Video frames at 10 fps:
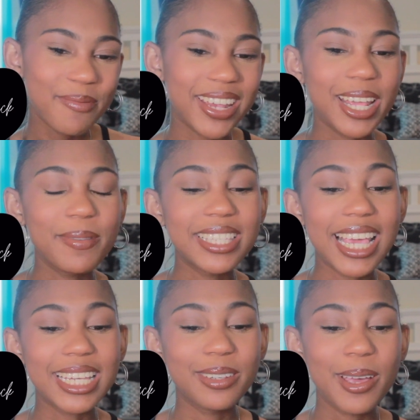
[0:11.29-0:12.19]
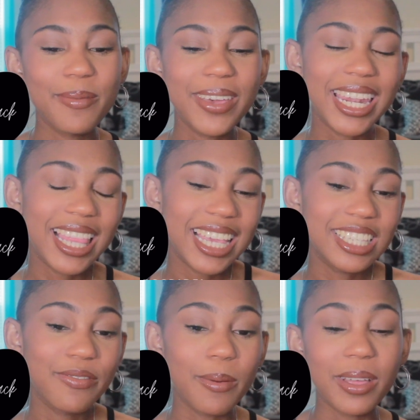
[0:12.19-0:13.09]
my name is Asia and I like
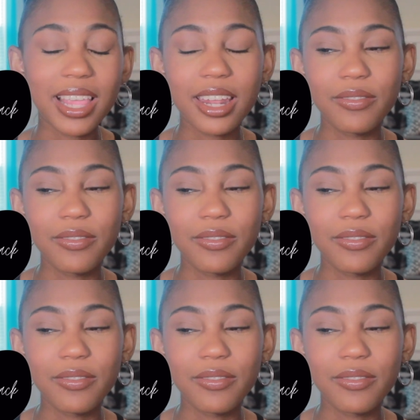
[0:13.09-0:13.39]
to film a lot